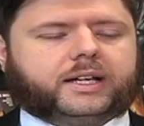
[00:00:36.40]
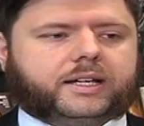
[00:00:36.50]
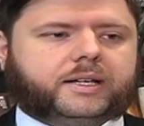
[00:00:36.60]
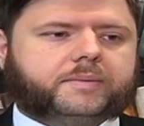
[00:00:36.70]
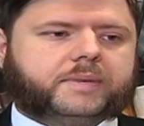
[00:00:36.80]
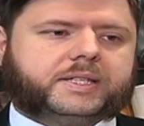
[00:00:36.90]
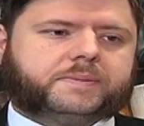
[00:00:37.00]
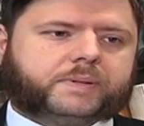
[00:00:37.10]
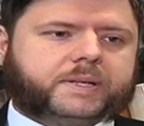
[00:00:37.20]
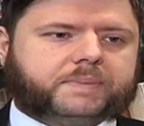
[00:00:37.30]
um, it's
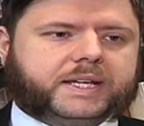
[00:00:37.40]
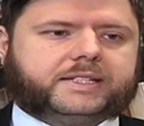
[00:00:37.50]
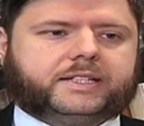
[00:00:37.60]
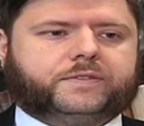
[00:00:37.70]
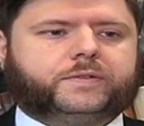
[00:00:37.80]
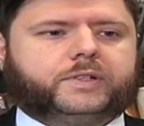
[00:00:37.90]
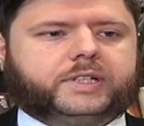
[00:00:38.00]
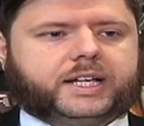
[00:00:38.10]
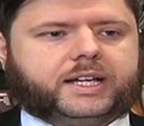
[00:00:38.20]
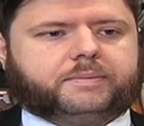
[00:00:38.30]
pretty basic for a
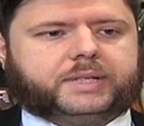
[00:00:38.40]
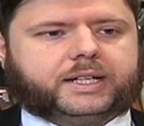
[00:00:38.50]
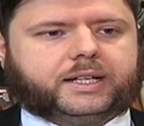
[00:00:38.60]
comic.